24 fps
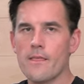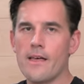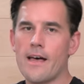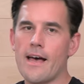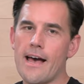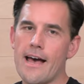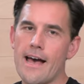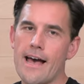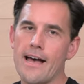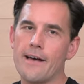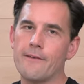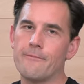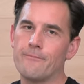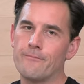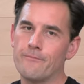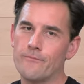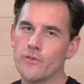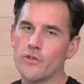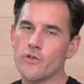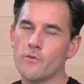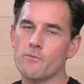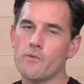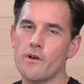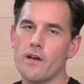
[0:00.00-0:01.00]
Ah,
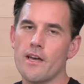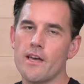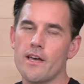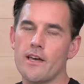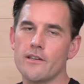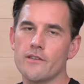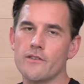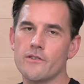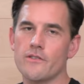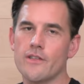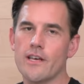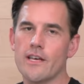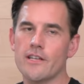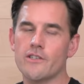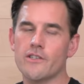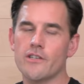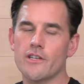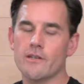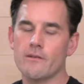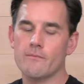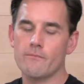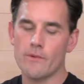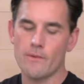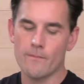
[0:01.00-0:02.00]
we should probably undo that
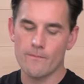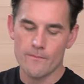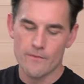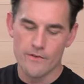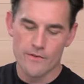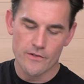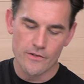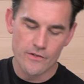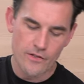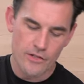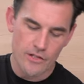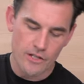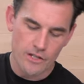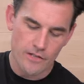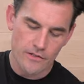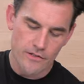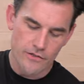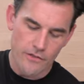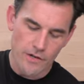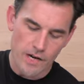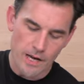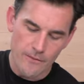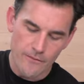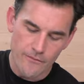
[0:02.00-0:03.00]
chin
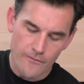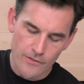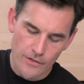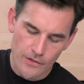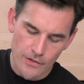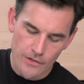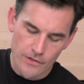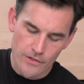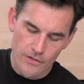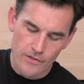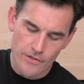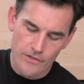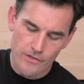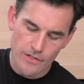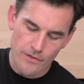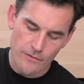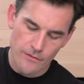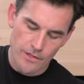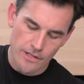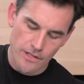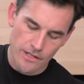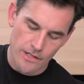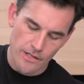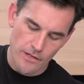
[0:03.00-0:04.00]
strap first. Here
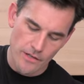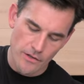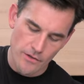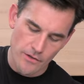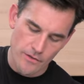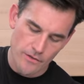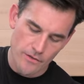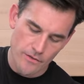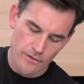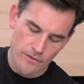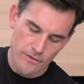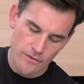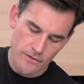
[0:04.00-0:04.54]
we go.